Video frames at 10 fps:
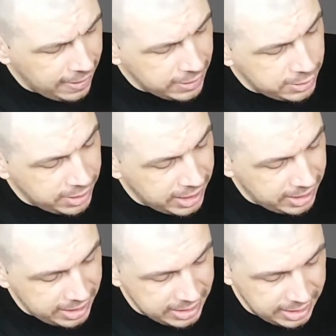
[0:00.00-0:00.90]
So you get
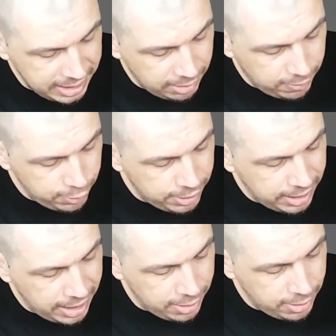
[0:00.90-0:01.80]
these little wooden
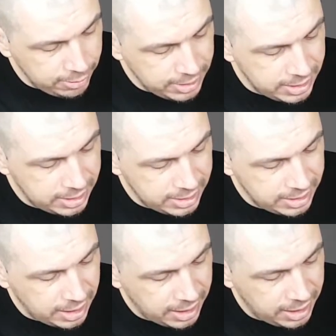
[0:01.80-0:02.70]
arrows
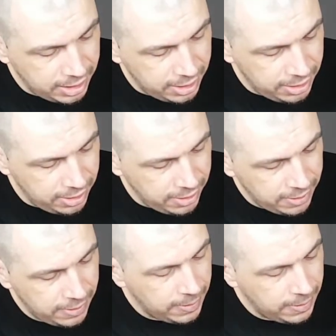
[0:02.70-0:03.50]
stuck in here